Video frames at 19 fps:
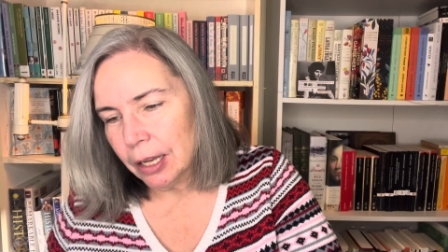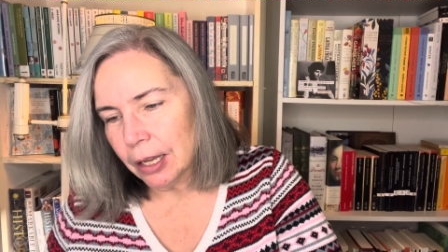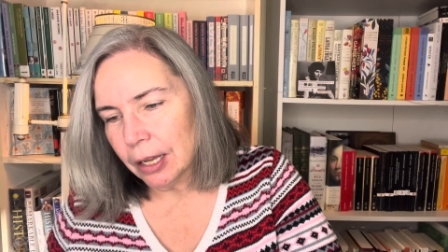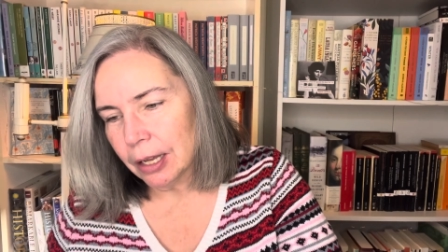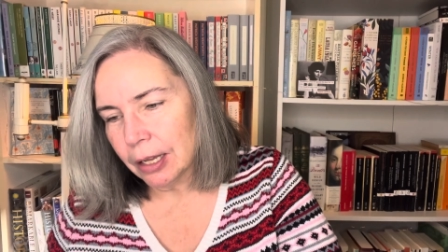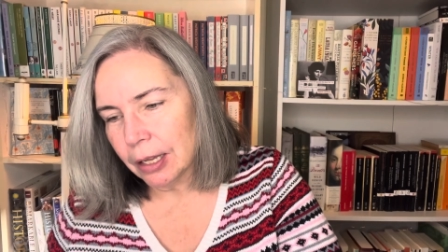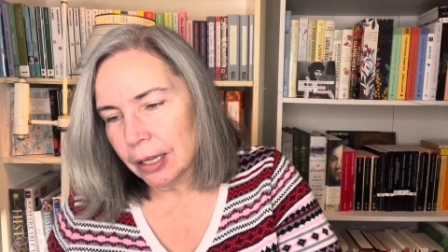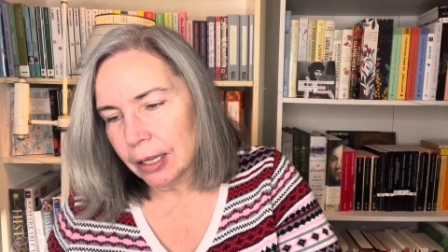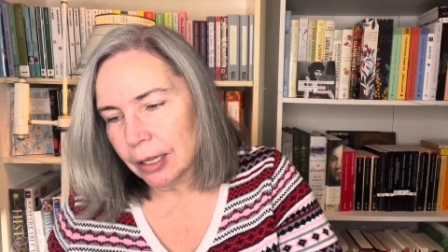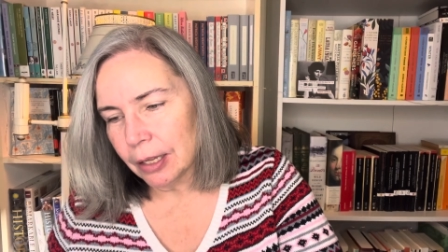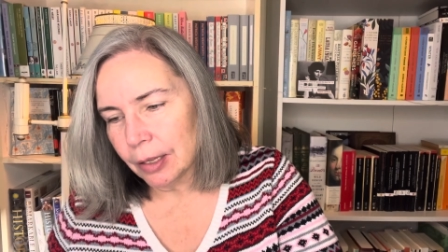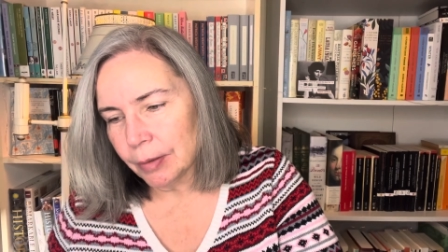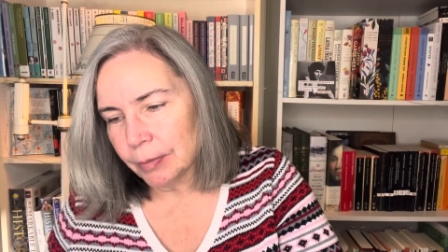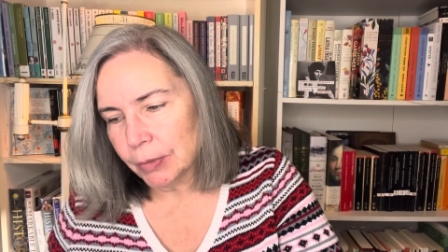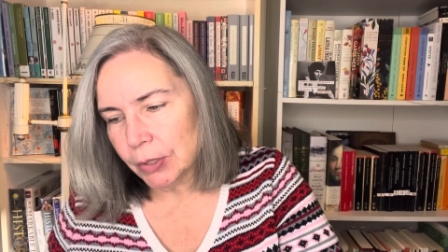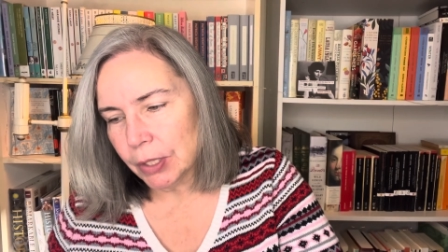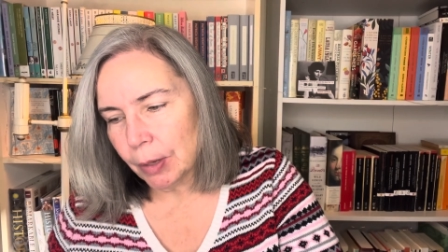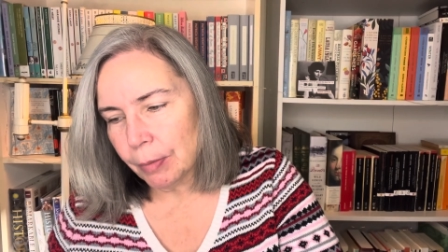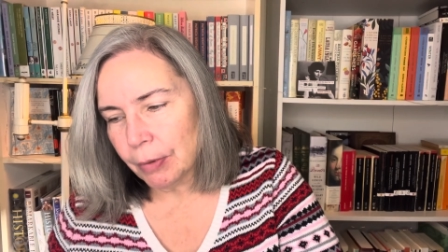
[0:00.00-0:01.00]

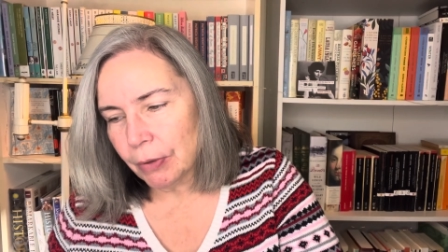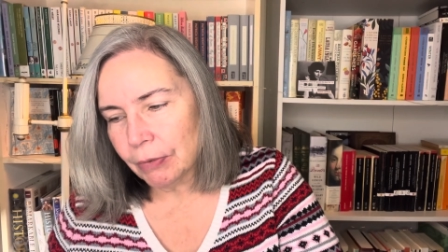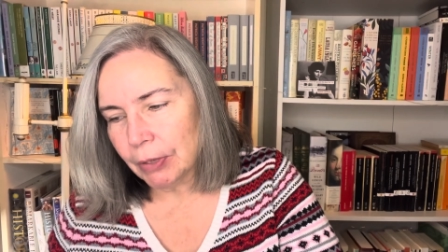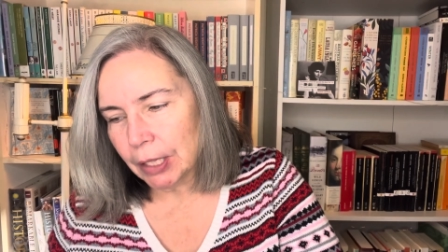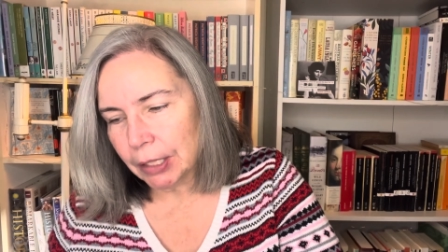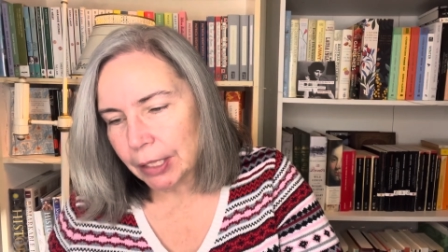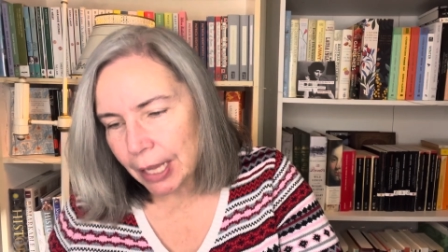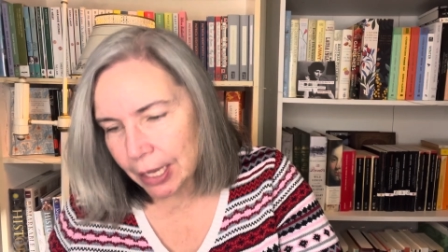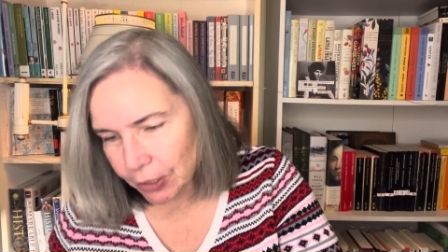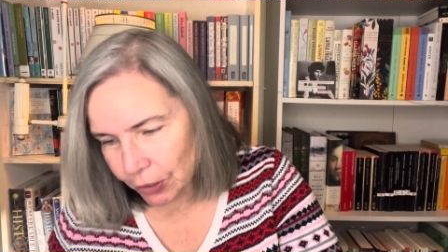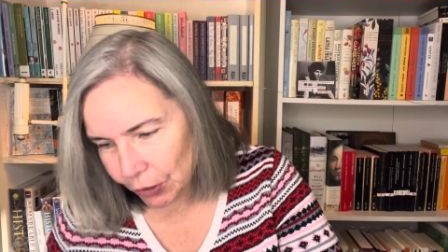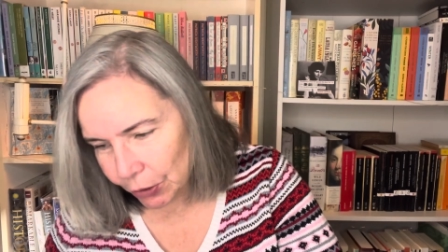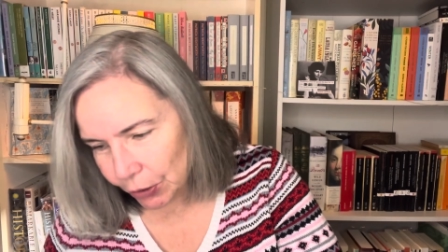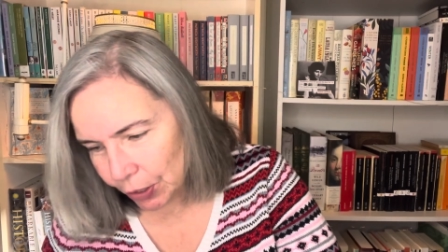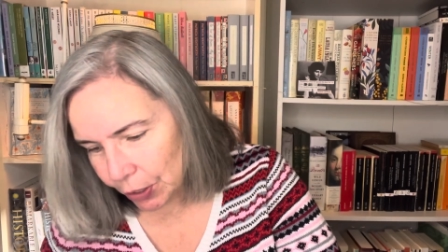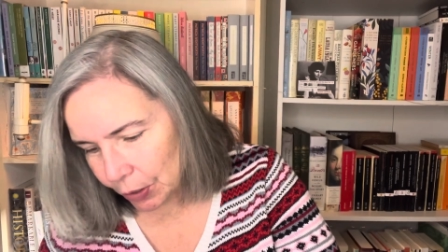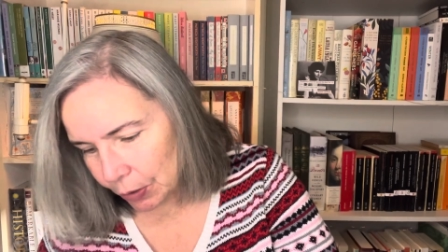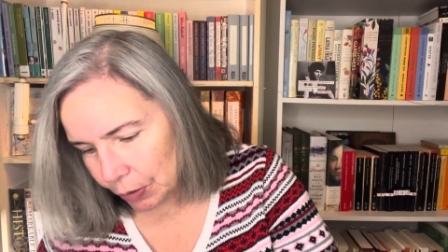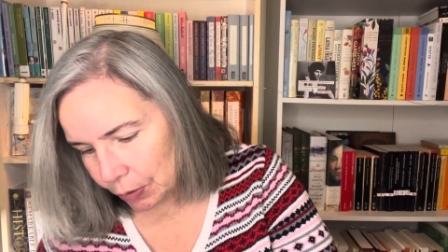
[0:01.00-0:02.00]
um, some of the lesser
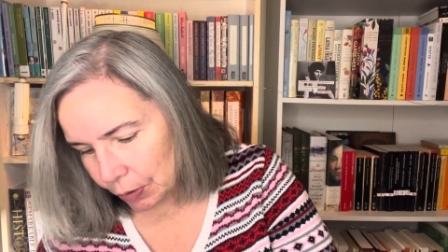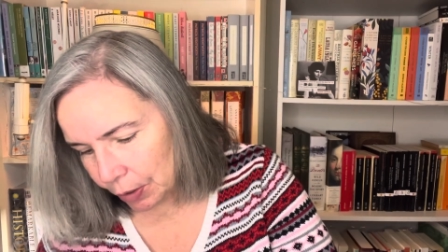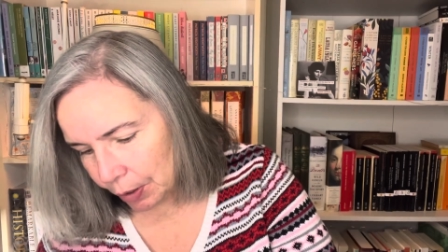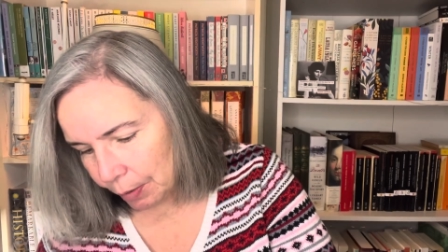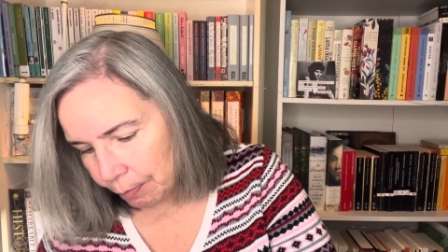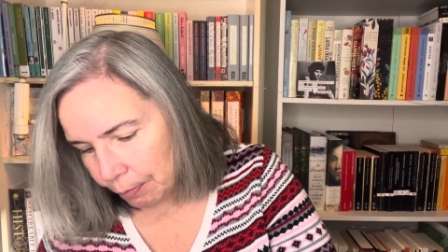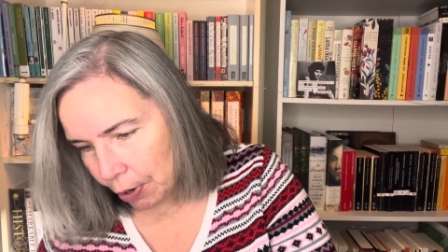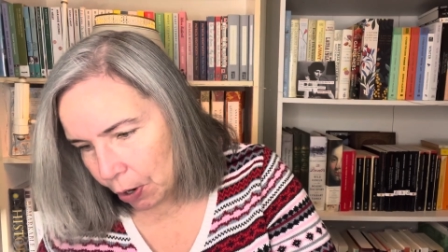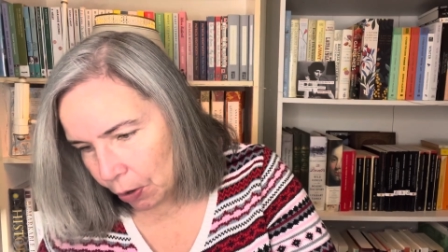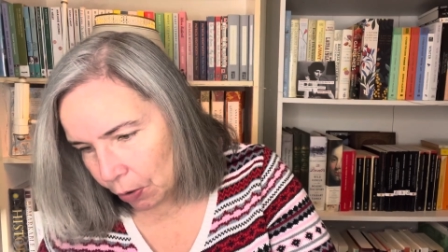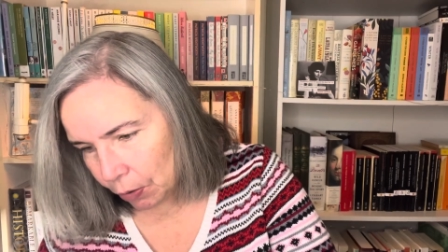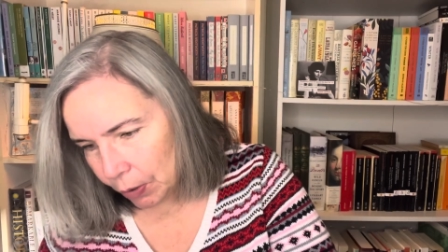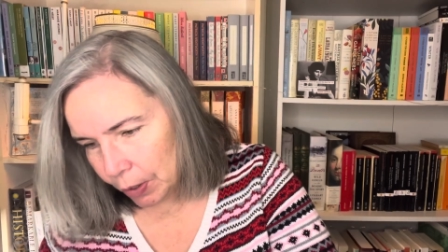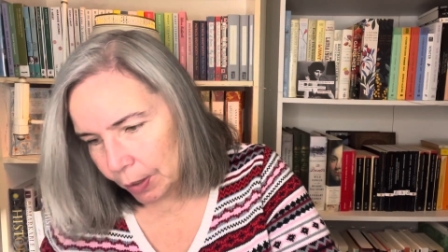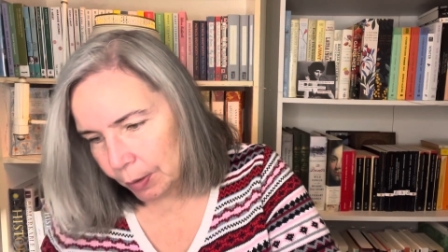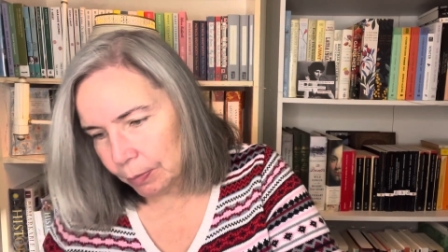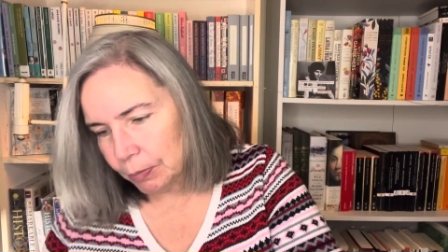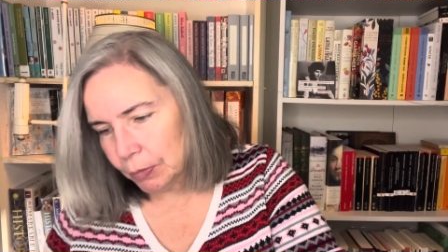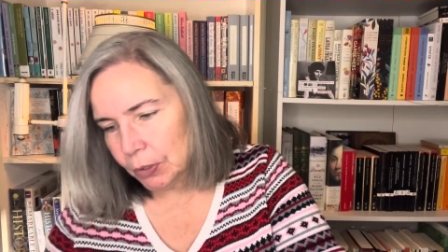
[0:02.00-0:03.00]
known
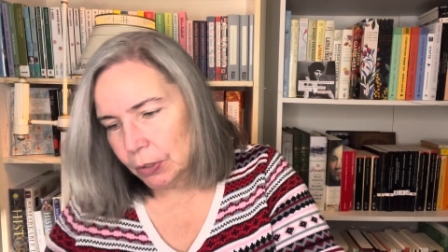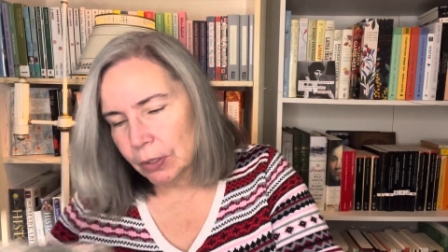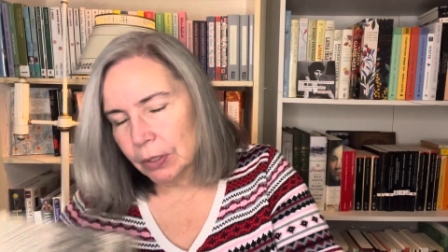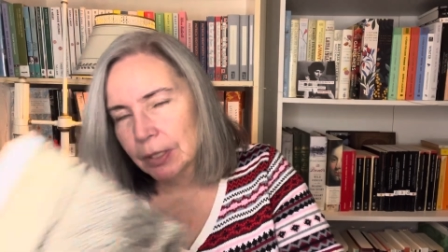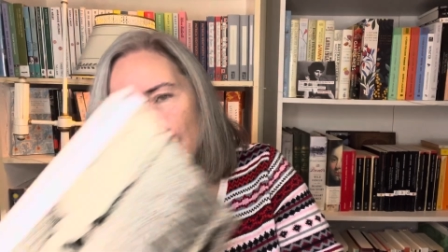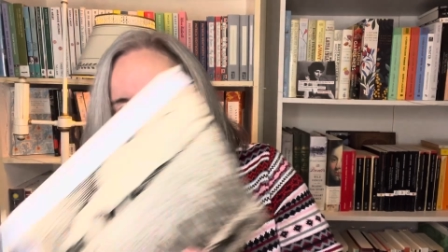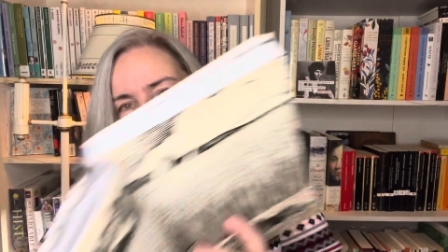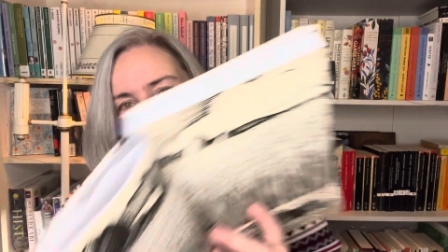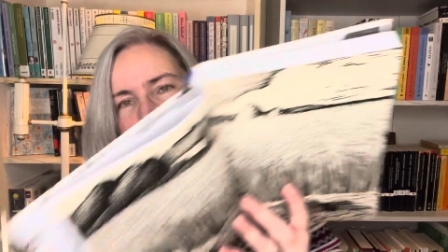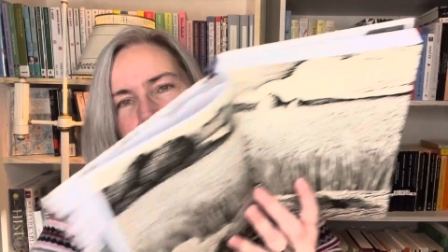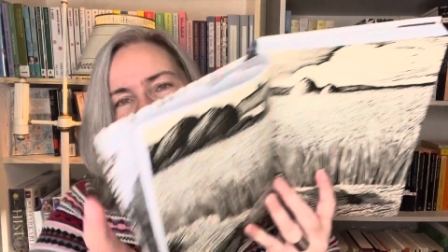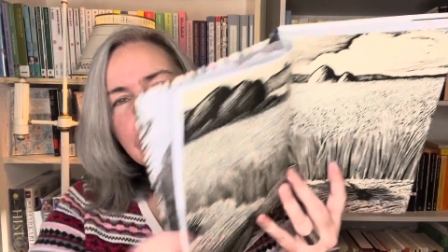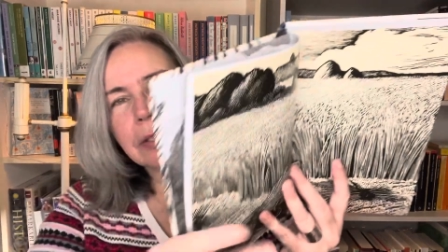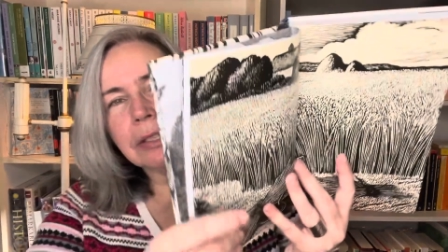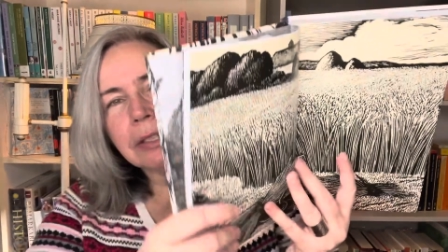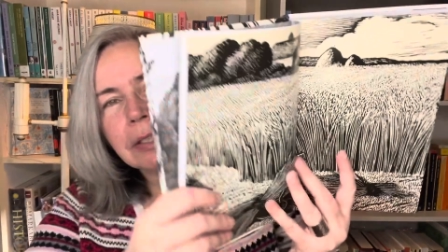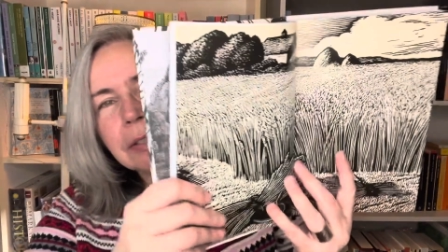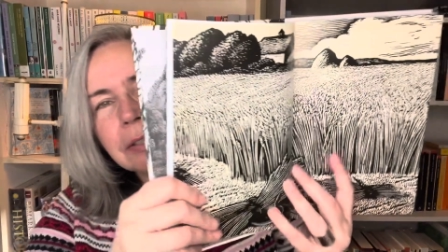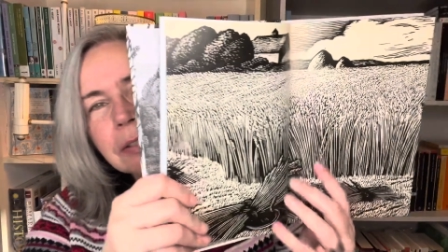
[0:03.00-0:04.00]
poems. Here's
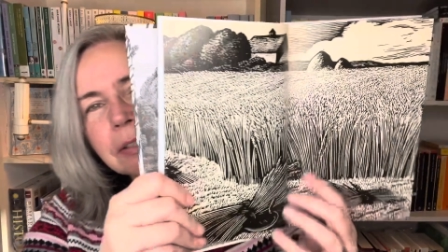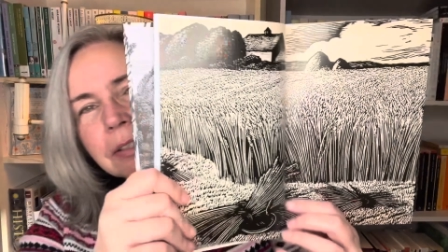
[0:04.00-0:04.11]
another